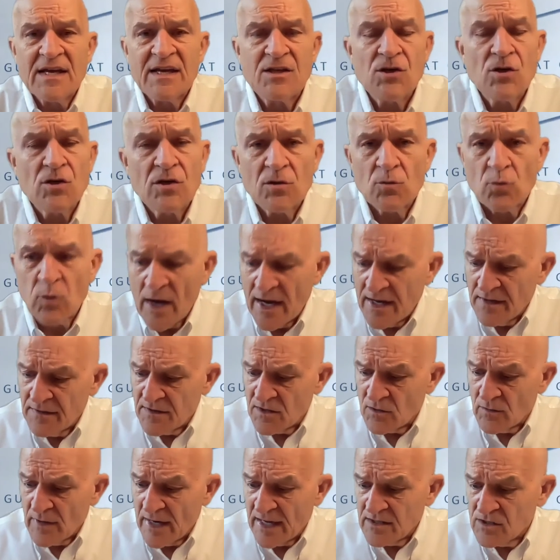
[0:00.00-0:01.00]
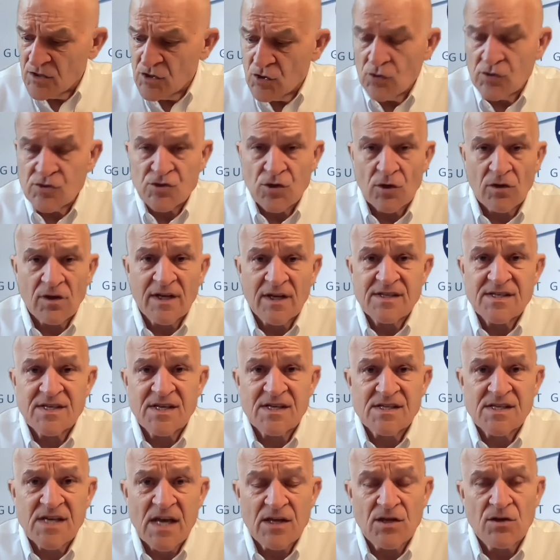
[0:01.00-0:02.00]
You can write in the gratitude journal. As I
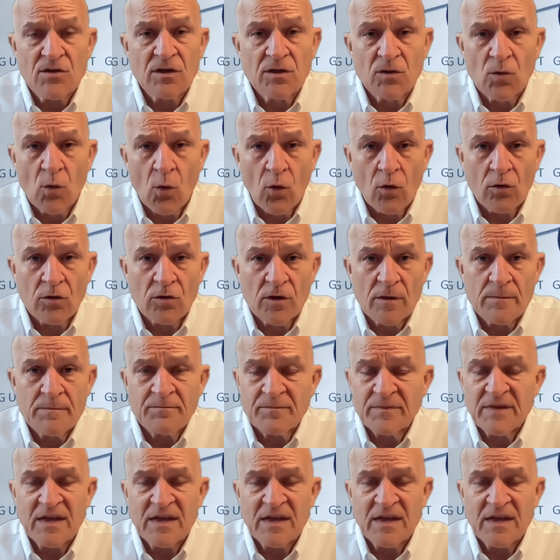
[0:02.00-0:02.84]
say, you can order them.